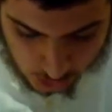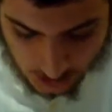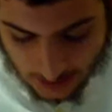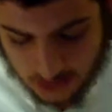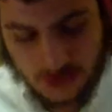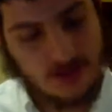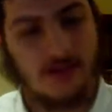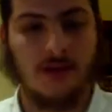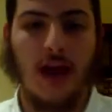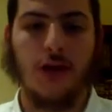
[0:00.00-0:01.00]
So
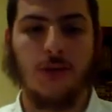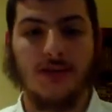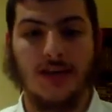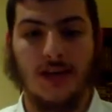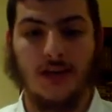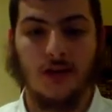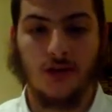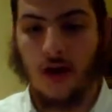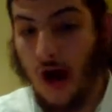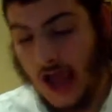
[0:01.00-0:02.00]
now you would say,